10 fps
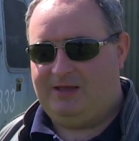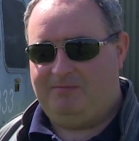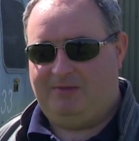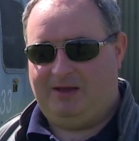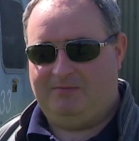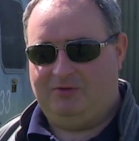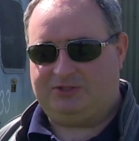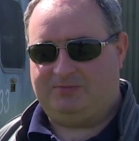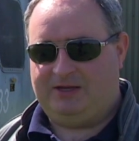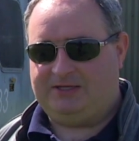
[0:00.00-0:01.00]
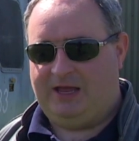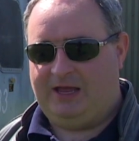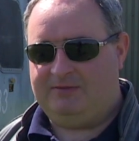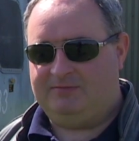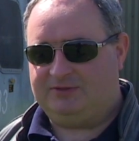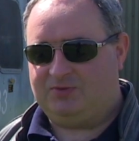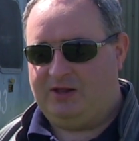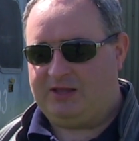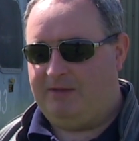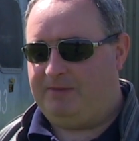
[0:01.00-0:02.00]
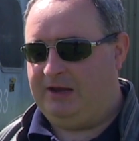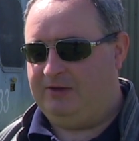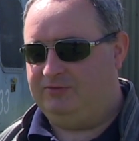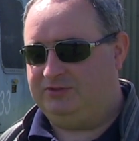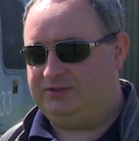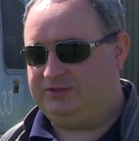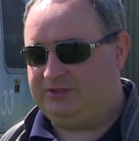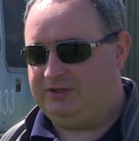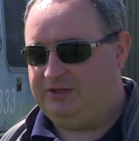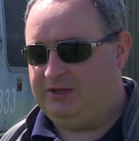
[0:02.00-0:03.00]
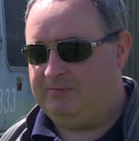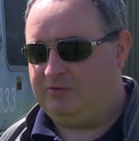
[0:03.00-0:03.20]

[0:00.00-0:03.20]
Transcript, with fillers: my, most of my time as a wildcat pilot was as a um,